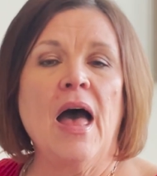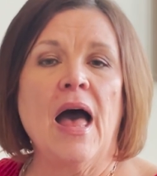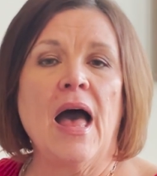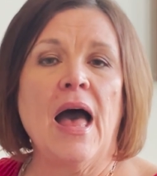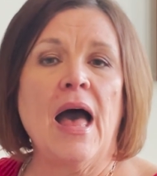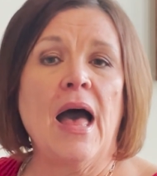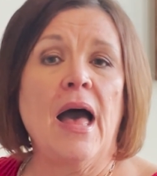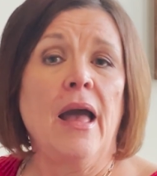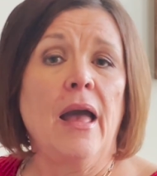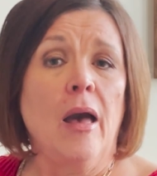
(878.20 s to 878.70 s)

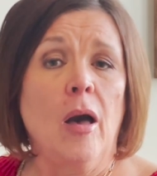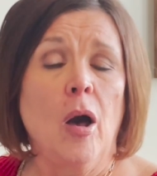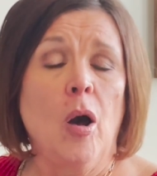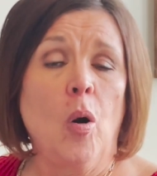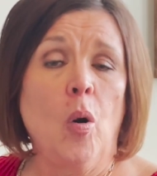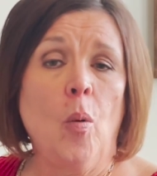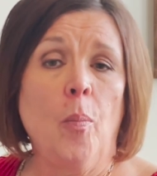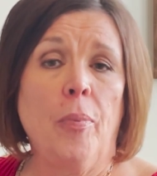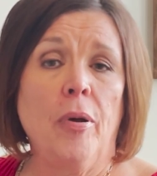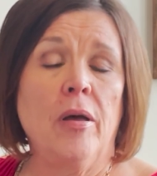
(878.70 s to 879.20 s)
I
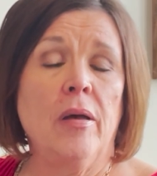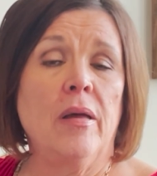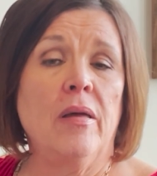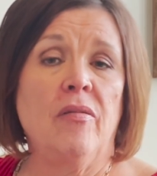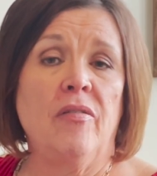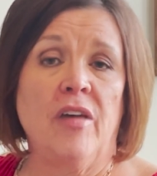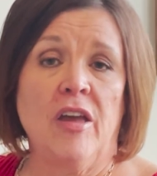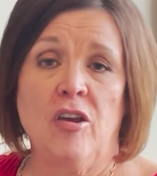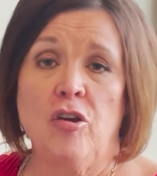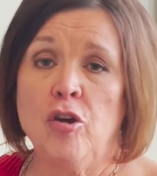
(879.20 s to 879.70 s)
hope
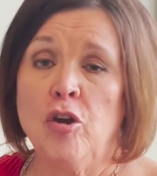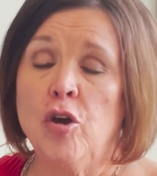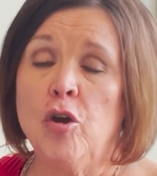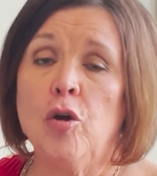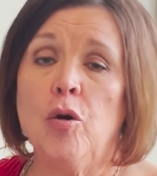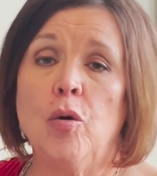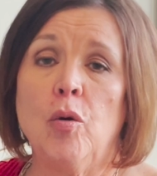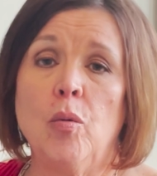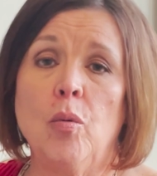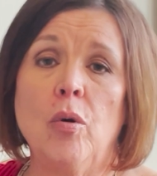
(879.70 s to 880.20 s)
that
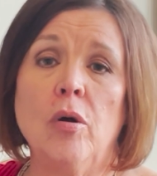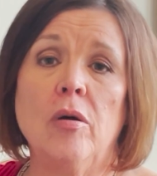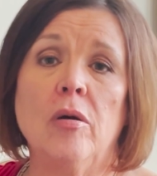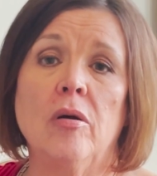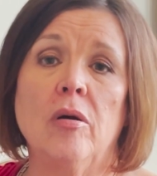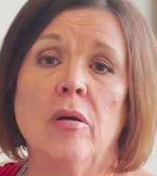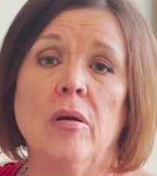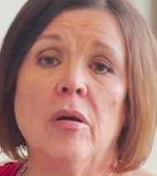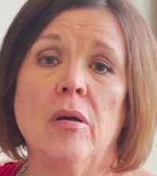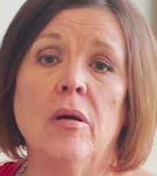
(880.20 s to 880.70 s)
you
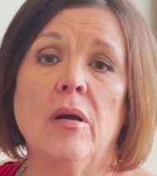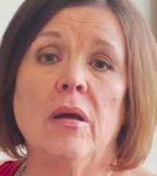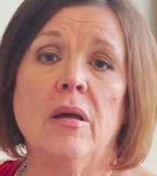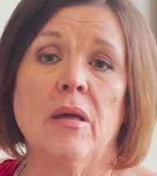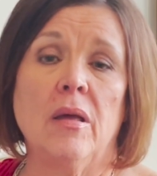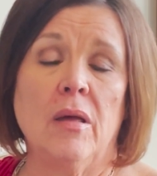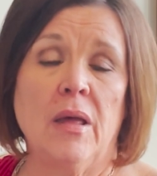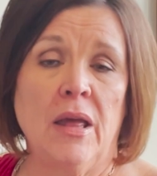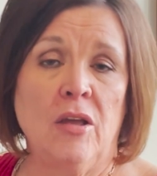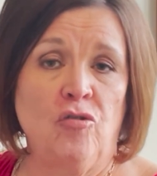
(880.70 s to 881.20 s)

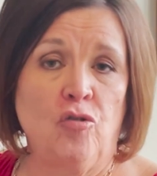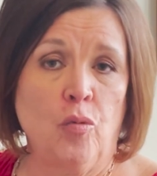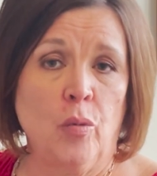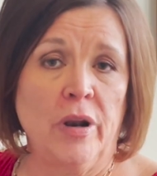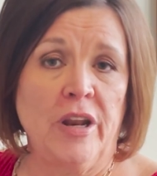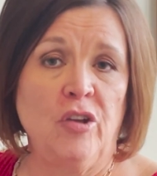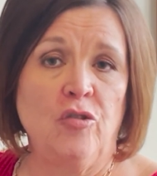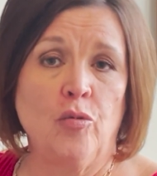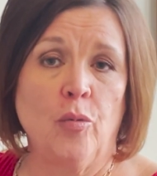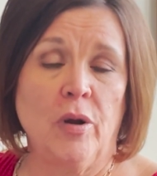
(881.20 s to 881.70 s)
in
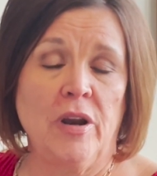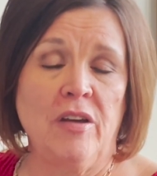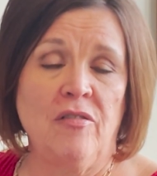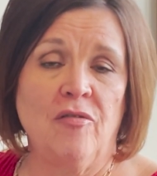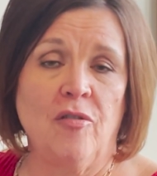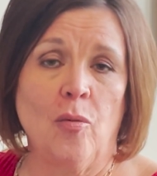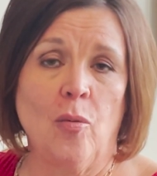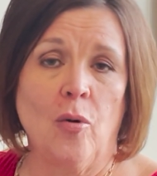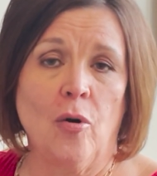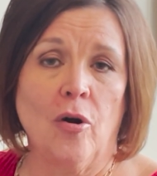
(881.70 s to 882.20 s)

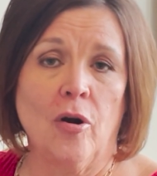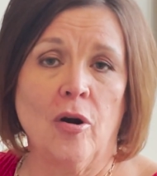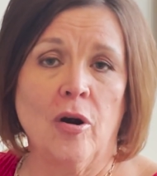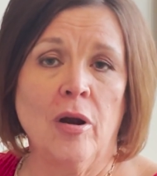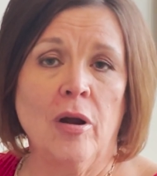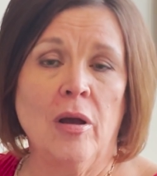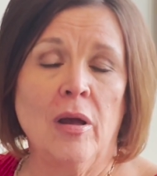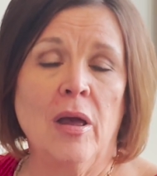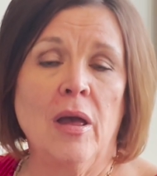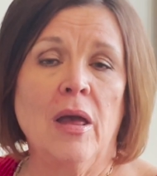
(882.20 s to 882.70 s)
2024
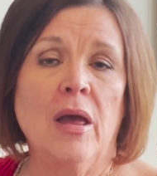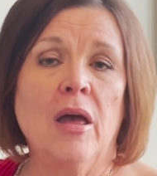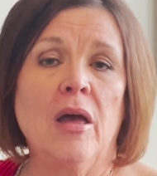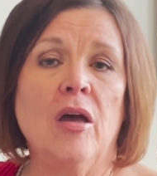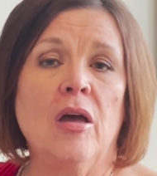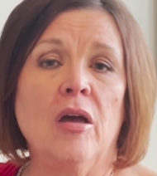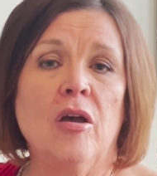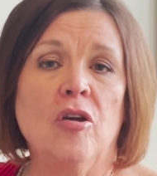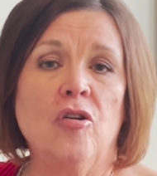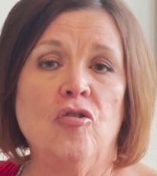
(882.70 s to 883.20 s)

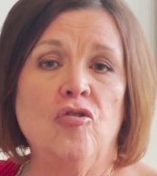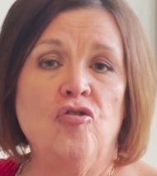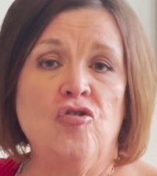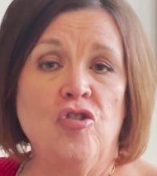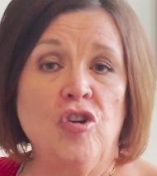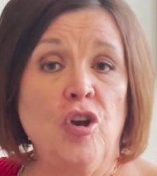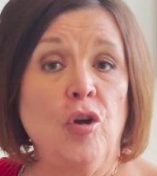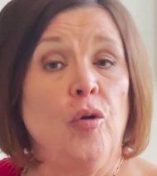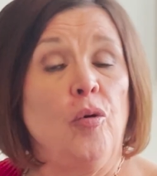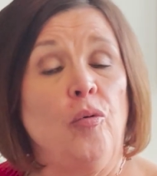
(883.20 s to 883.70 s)

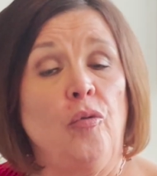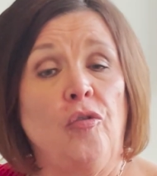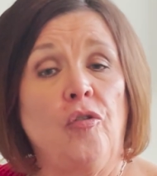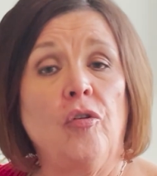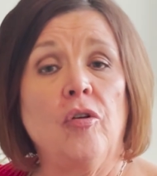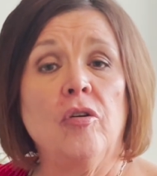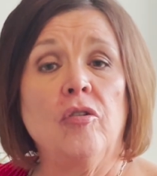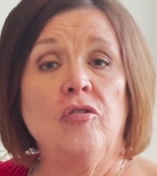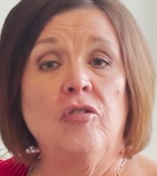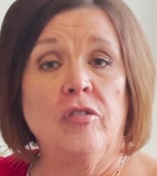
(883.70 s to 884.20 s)

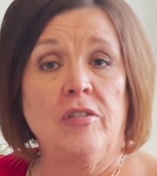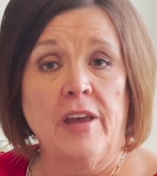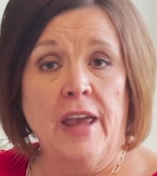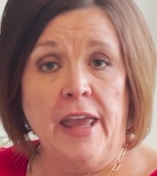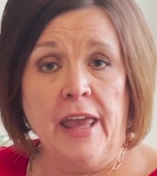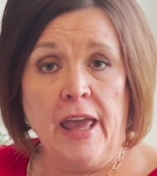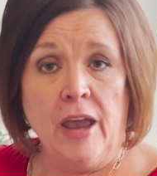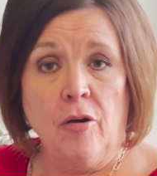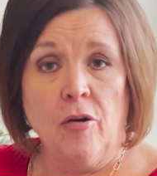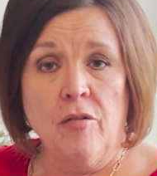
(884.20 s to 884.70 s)
choose to
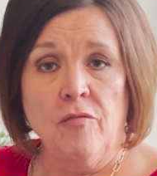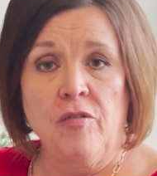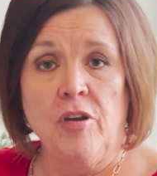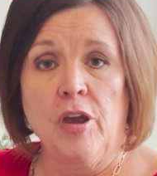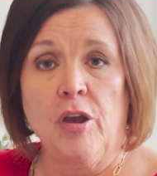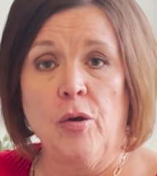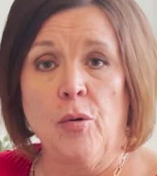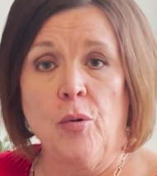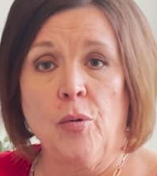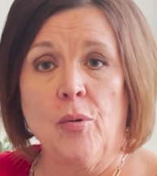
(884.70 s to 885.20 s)
take care of
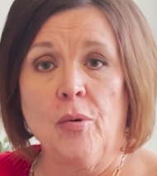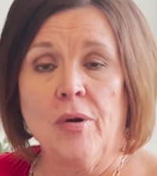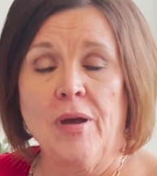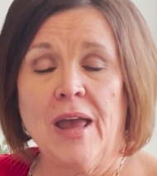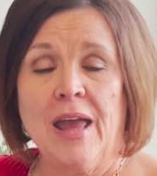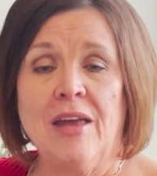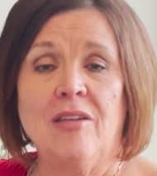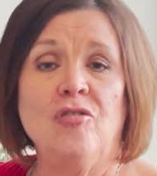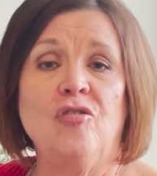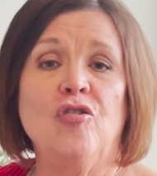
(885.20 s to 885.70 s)
you
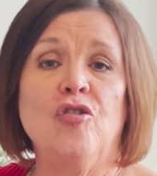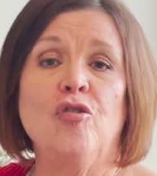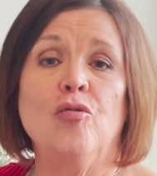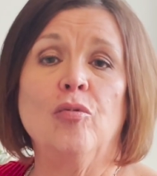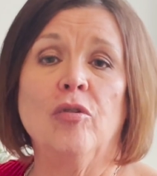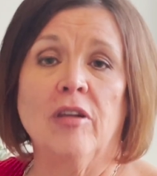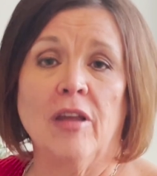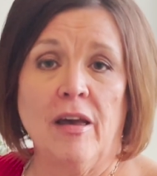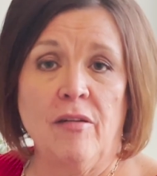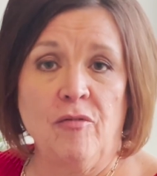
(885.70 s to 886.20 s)
and to
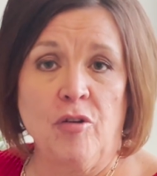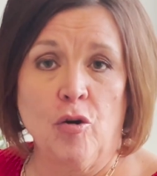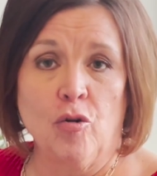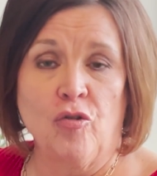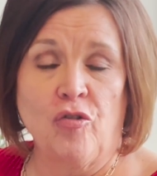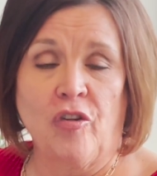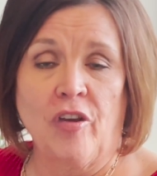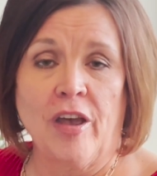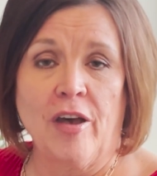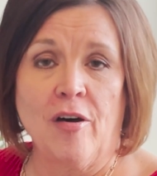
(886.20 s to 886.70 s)
love
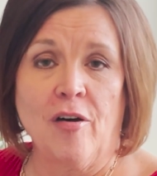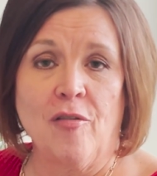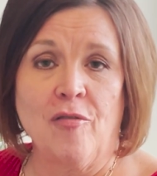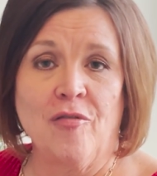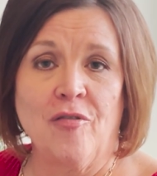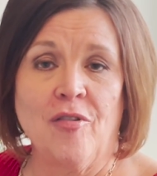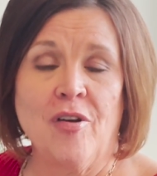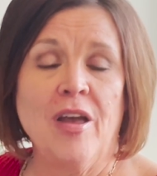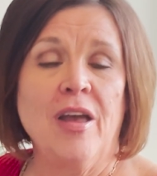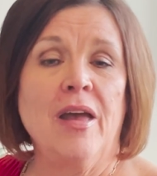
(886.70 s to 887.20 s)
yourself.
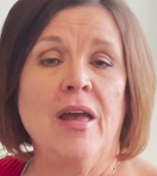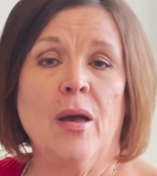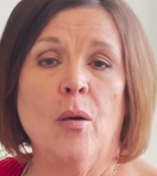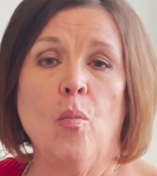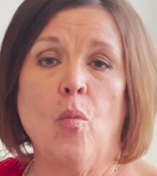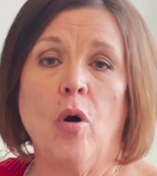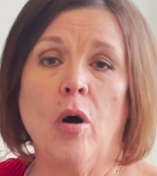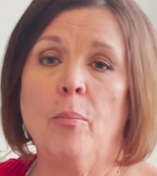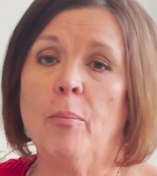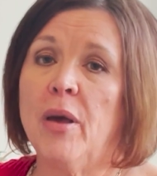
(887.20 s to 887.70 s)
And
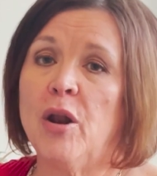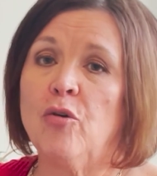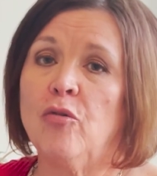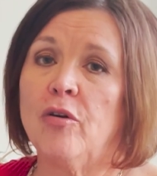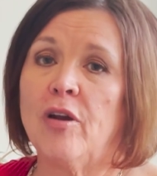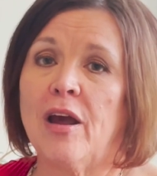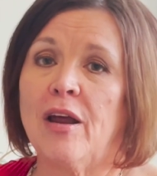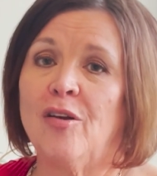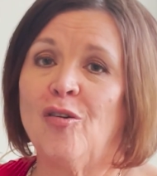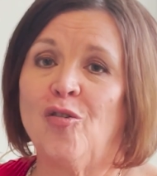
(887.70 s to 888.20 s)
what better
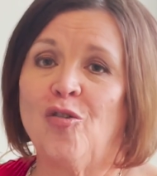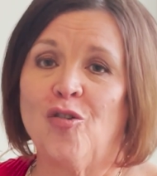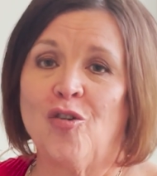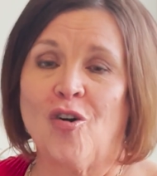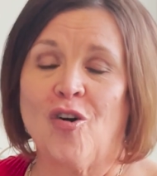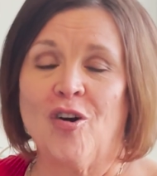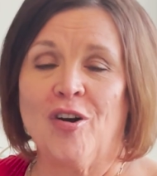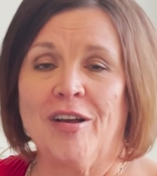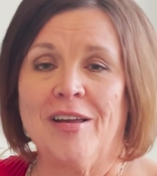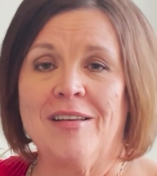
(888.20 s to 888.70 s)
day to
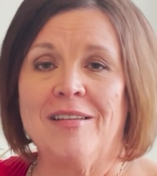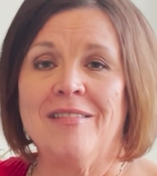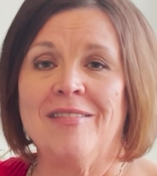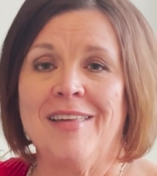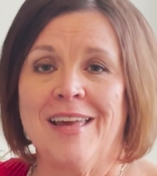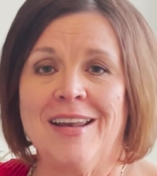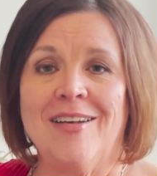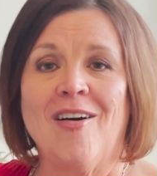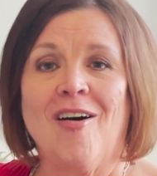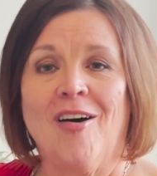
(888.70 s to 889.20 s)
start it
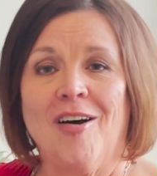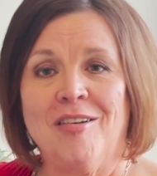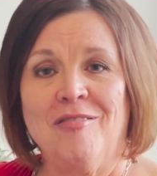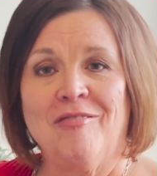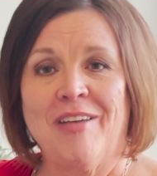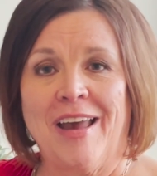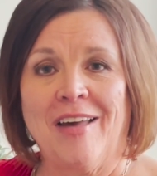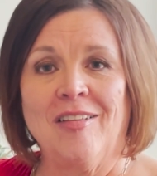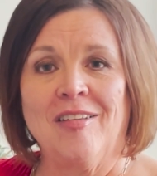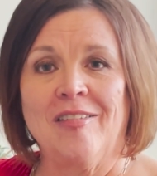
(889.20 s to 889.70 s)
than on
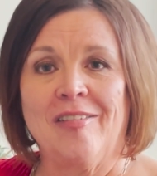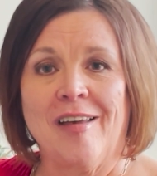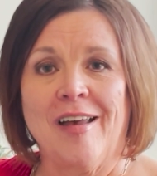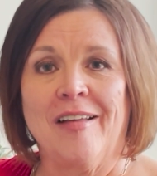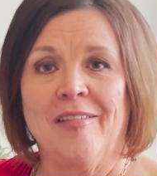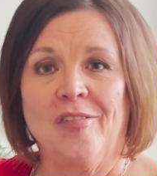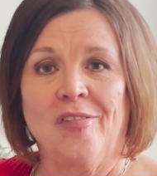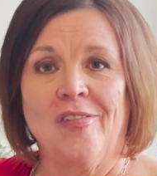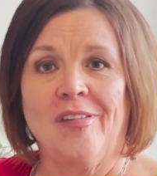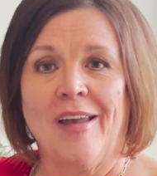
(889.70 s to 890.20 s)

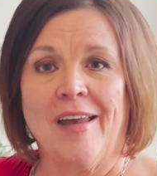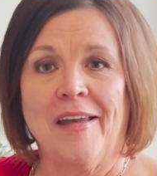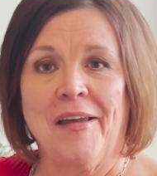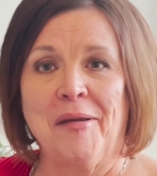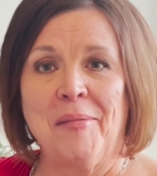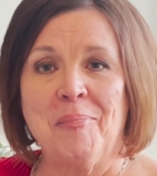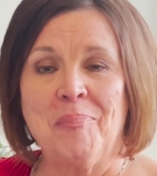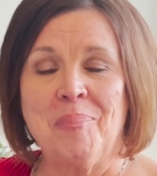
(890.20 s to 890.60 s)
Valentine's Day?